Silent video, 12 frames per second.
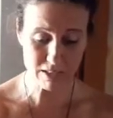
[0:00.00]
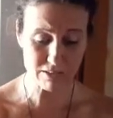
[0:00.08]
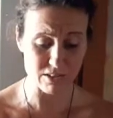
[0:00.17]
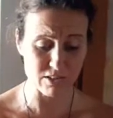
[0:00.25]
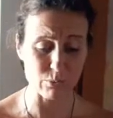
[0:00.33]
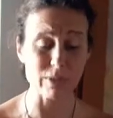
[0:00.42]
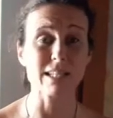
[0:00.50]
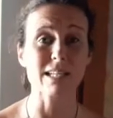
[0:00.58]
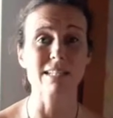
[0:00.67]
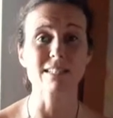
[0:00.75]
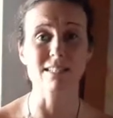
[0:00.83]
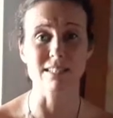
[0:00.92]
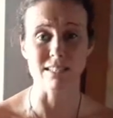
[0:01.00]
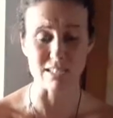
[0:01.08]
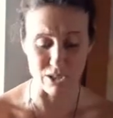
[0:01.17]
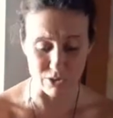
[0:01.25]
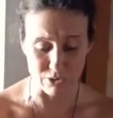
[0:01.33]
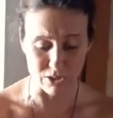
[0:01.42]
The sweet bliss is
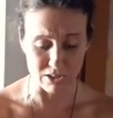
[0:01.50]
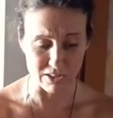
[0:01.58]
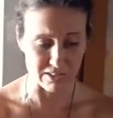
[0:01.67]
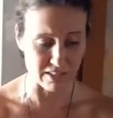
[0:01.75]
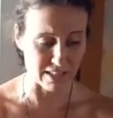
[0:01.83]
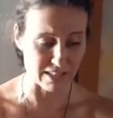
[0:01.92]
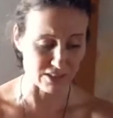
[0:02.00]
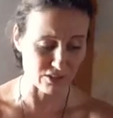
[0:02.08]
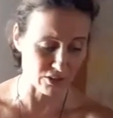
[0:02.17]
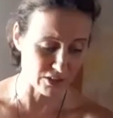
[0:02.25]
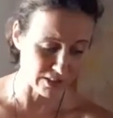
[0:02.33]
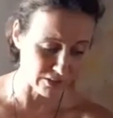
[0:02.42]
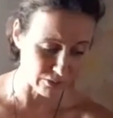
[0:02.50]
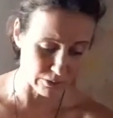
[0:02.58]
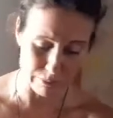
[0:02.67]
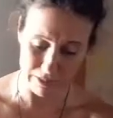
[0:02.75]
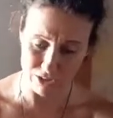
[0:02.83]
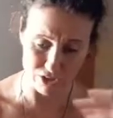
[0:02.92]
no longer there. It's going through a
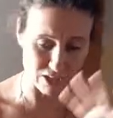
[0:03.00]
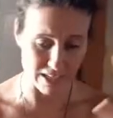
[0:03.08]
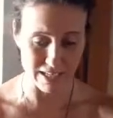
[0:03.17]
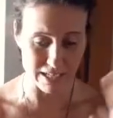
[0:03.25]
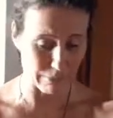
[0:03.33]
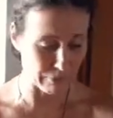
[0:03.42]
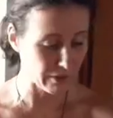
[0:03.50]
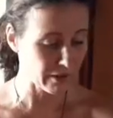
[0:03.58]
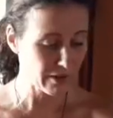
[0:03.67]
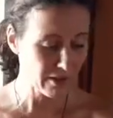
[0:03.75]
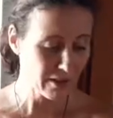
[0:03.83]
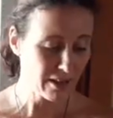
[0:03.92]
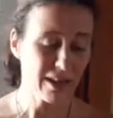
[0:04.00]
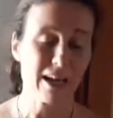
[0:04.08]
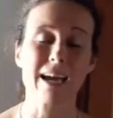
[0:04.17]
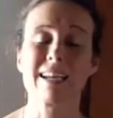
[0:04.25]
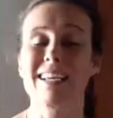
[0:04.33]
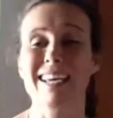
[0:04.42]
big shake-up.
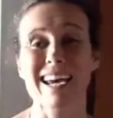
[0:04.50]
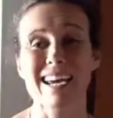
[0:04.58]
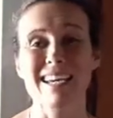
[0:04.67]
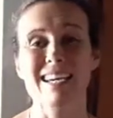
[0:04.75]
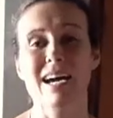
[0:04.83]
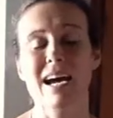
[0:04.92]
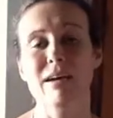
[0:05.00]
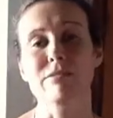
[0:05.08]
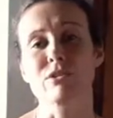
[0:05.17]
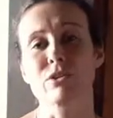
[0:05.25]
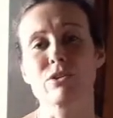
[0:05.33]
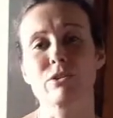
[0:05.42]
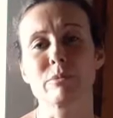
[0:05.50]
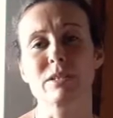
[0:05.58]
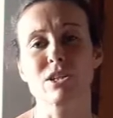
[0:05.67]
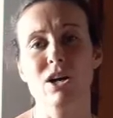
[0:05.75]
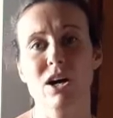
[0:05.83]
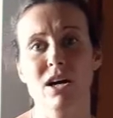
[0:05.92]
And again, I have the
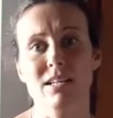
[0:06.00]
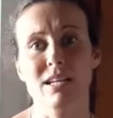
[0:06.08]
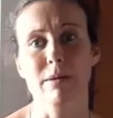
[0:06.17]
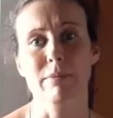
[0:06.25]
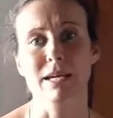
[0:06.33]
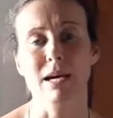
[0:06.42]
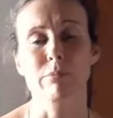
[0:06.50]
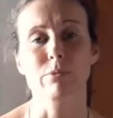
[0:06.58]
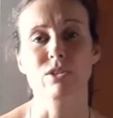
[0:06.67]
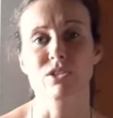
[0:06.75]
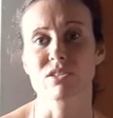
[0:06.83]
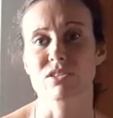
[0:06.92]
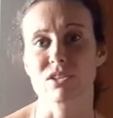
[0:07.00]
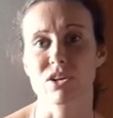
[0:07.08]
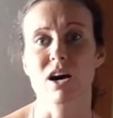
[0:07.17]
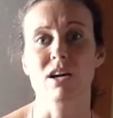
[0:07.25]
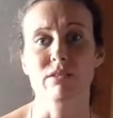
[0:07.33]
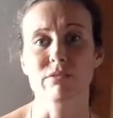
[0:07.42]
Hermit card coming up, which is the
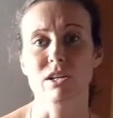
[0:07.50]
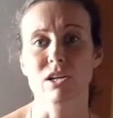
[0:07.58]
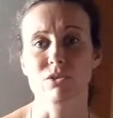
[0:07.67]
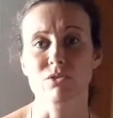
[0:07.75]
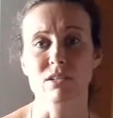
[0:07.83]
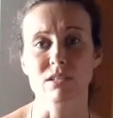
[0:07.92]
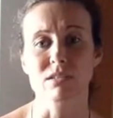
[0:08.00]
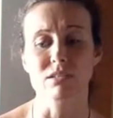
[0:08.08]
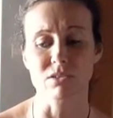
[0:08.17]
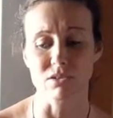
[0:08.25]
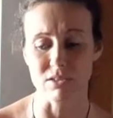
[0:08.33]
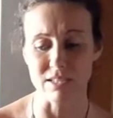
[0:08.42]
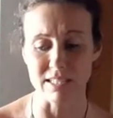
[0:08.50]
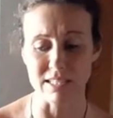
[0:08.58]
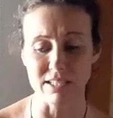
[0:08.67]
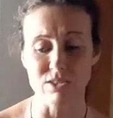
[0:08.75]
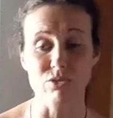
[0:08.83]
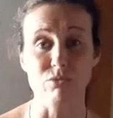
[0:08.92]
card of aloneness. So the
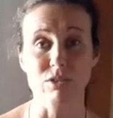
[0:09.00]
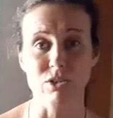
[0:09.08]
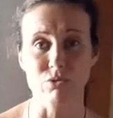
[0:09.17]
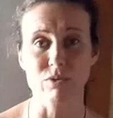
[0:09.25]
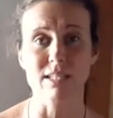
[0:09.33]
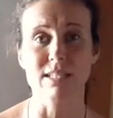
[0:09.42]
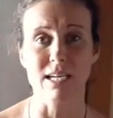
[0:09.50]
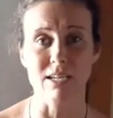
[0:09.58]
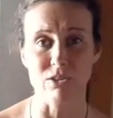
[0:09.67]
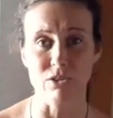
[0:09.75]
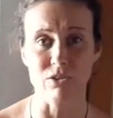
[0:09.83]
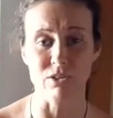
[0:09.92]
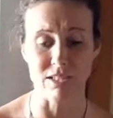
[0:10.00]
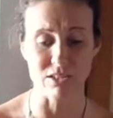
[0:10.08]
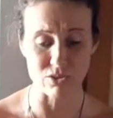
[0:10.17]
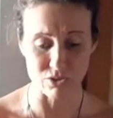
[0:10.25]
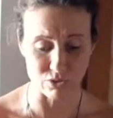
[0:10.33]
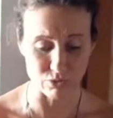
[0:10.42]
need to retreat and go
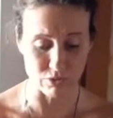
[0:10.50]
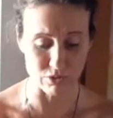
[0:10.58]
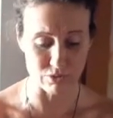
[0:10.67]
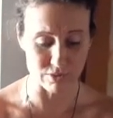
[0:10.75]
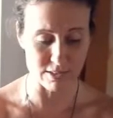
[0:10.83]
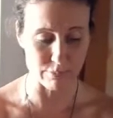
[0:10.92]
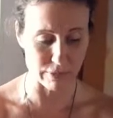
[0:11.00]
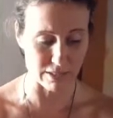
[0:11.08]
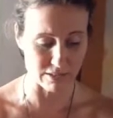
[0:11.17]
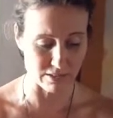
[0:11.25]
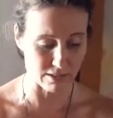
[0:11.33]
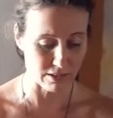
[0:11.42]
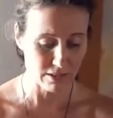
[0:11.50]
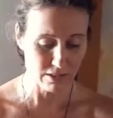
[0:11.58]
into your own space